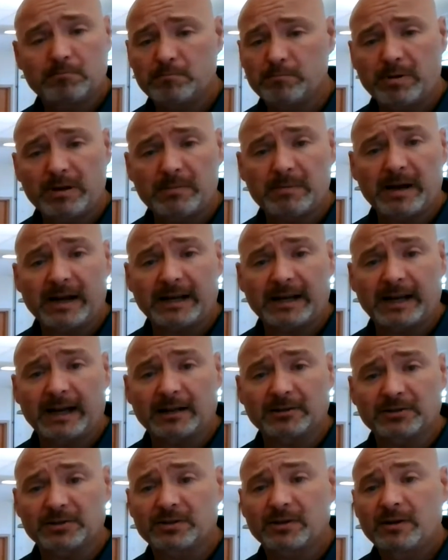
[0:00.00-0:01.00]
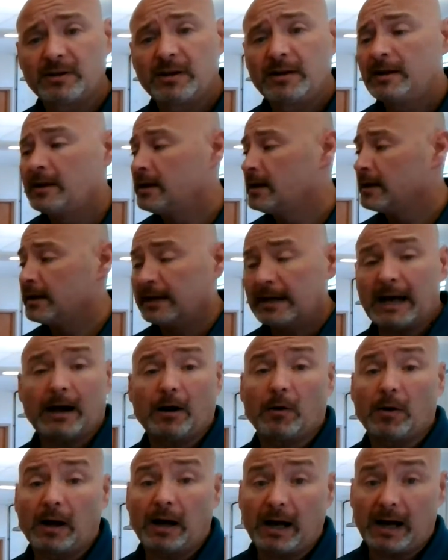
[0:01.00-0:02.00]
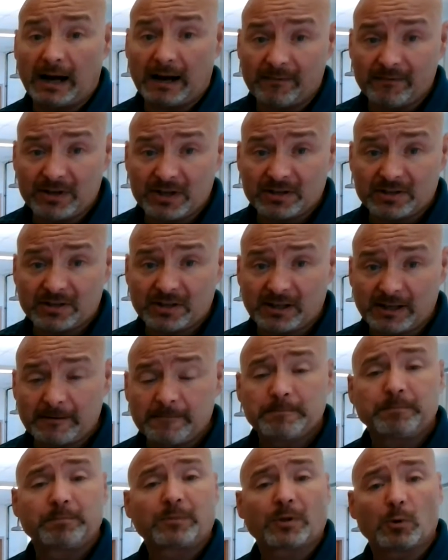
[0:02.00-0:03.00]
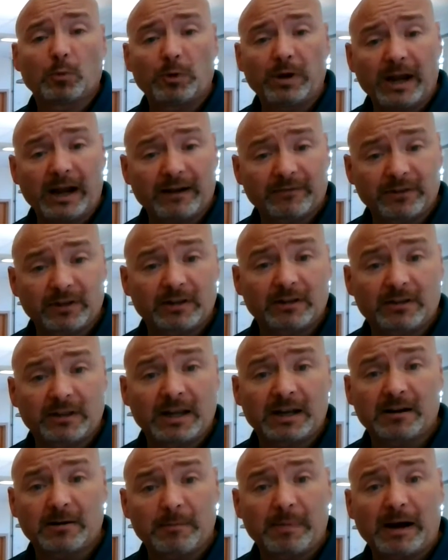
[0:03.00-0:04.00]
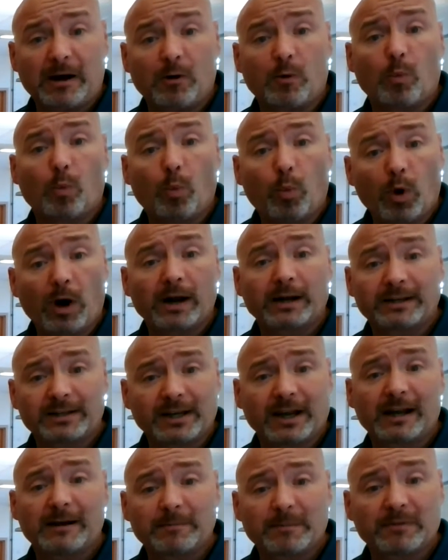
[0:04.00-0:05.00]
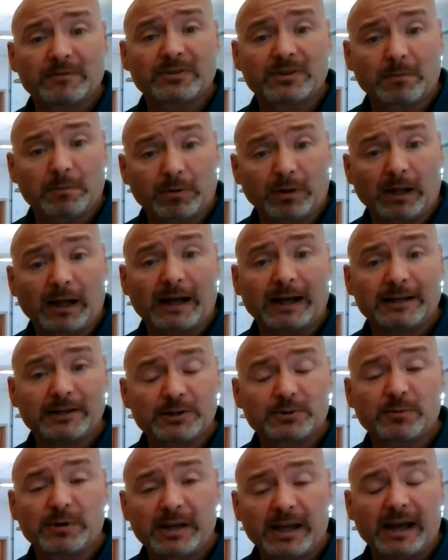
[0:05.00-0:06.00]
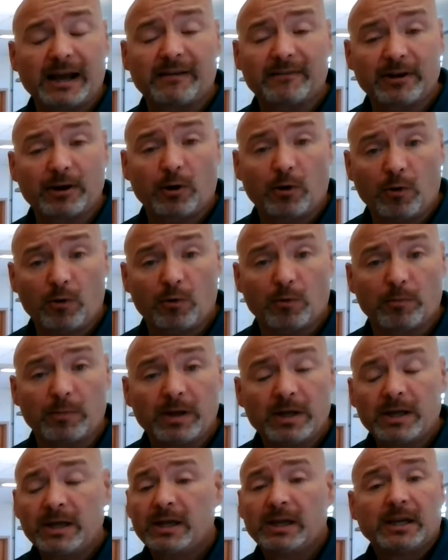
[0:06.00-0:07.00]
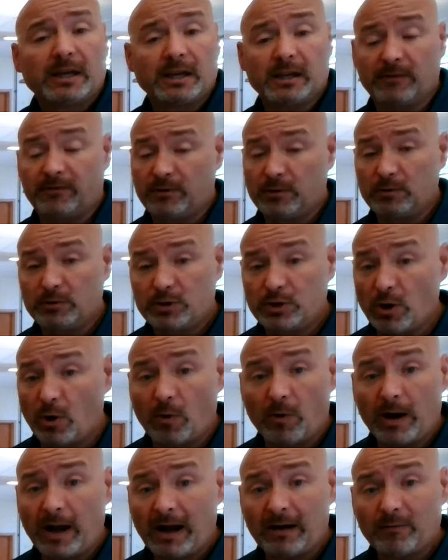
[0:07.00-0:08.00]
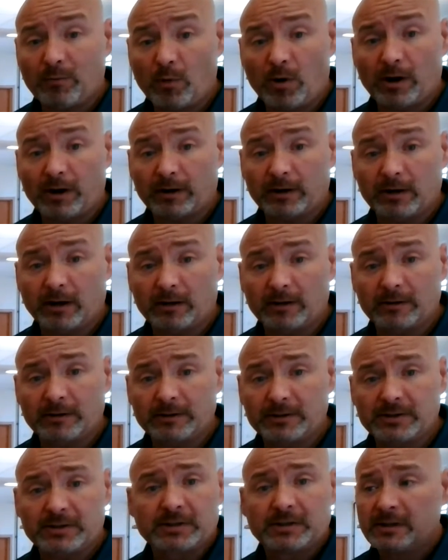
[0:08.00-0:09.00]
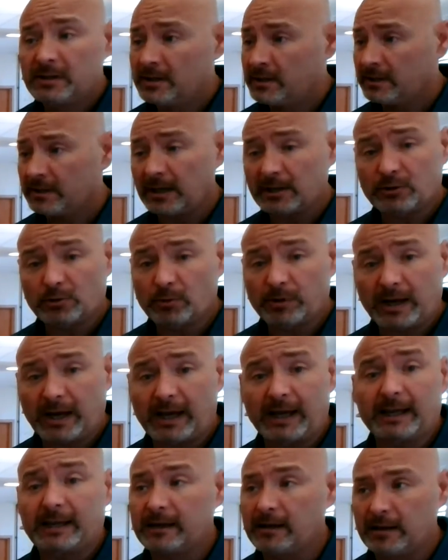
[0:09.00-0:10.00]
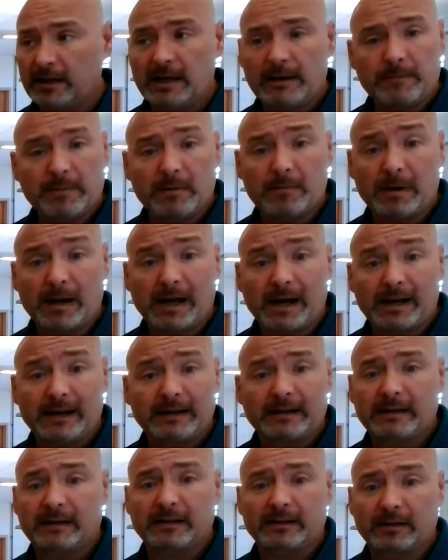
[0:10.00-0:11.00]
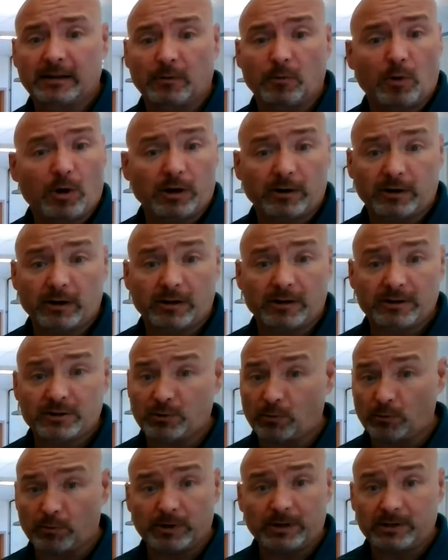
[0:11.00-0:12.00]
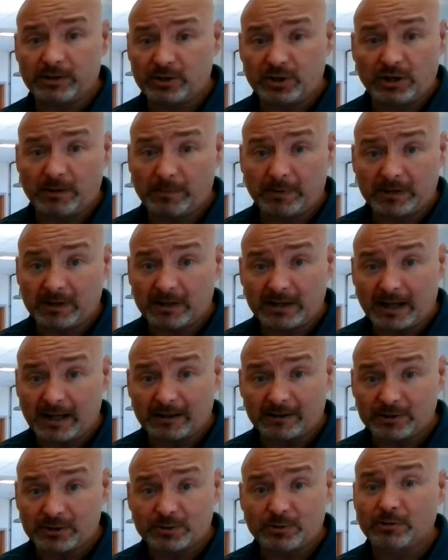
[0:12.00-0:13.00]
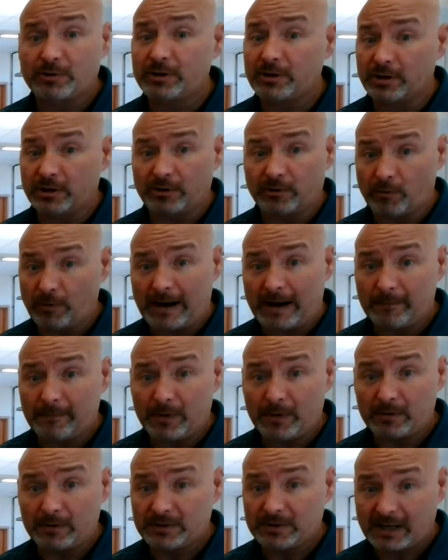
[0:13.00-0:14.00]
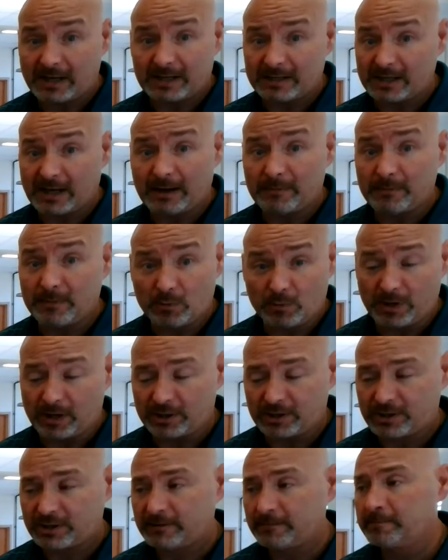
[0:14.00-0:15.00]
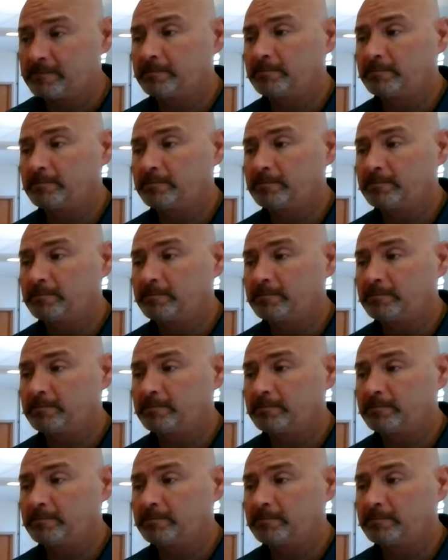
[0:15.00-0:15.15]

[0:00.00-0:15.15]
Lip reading: Be my guest. Now, obviously, we have to think about what type of supplies we have at home. If you don't have watercolors, that's okay. Keep in mind, the watercolors are really cheap at the dollar store. You can grab those anytime you wish.